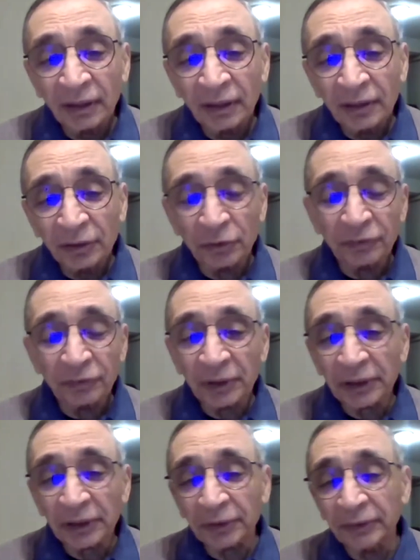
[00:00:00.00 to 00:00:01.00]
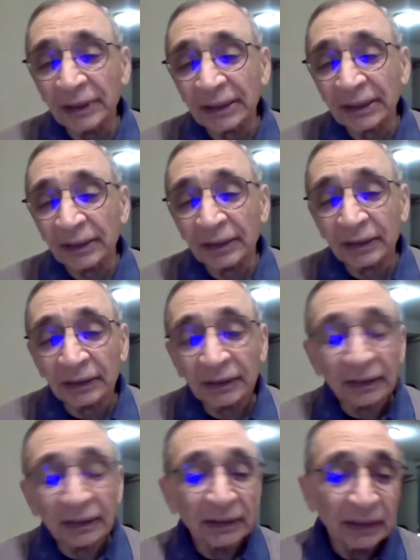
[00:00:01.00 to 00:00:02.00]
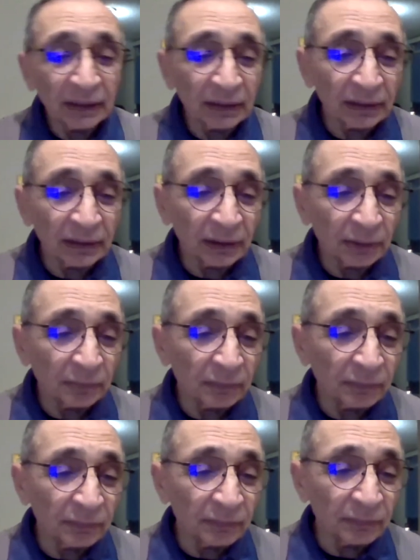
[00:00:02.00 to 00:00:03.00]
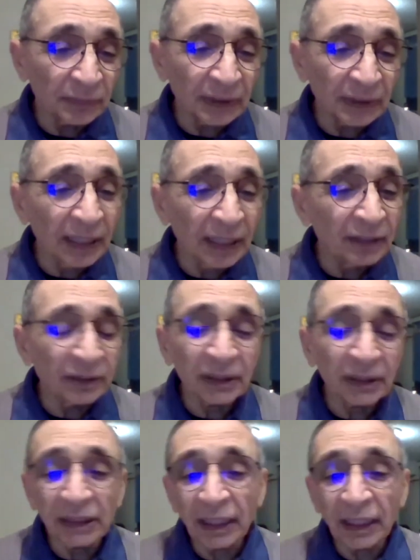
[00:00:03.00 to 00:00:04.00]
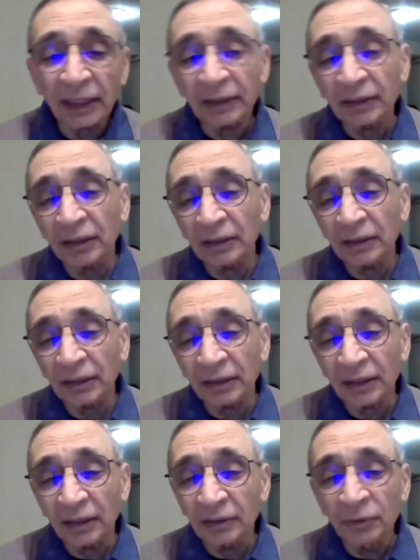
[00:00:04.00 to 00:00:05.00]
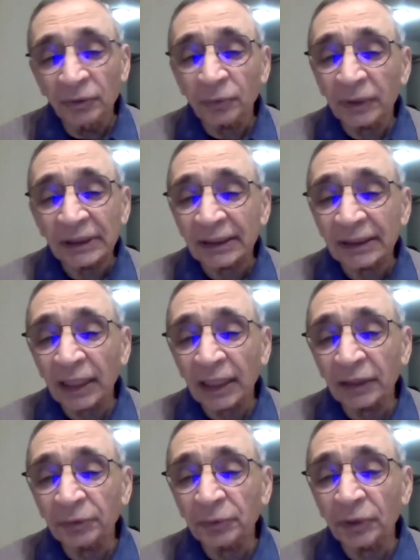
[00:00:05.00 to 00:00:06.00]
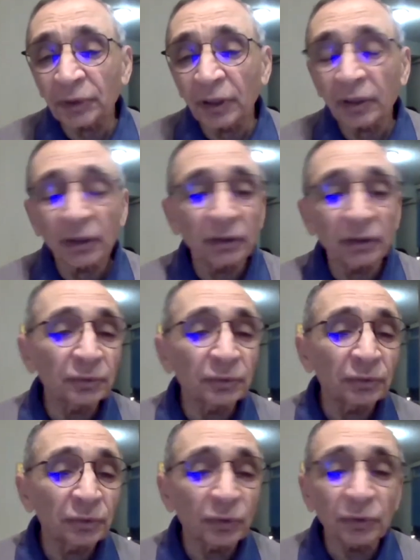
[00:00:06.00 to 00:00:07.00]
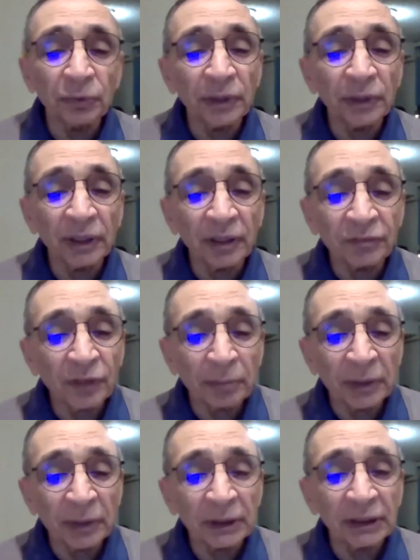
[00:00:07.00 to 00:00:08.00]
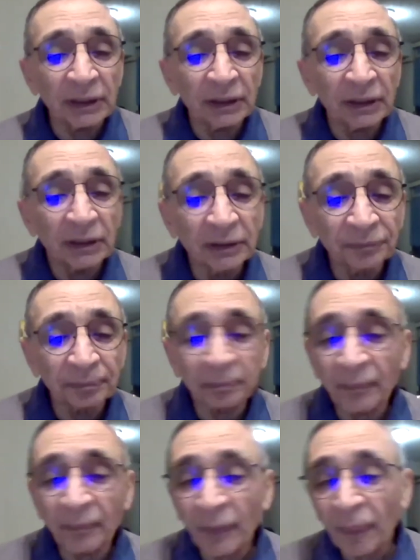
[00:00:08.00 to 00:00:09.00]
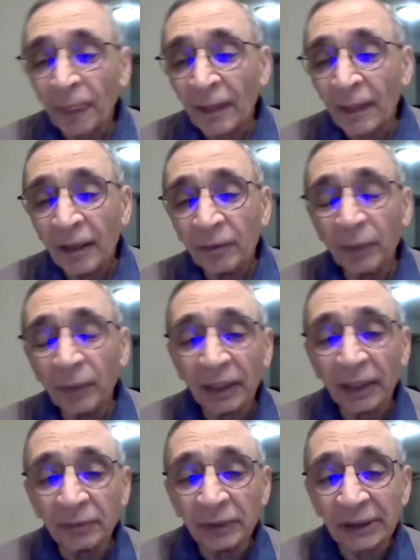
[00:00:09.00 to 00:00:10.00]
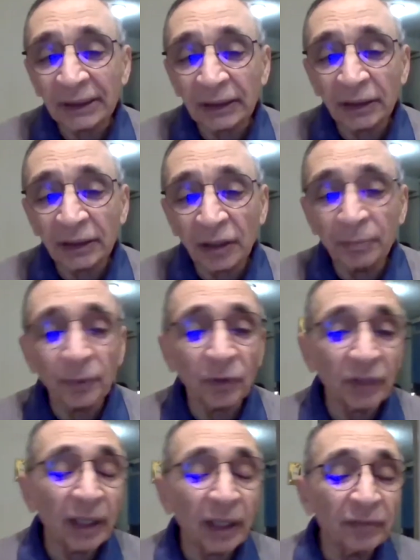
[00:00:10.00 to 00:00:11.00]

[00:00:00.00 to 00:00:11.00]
So for this reason, I really had no desire to go to India for Amartithi while I was abroad.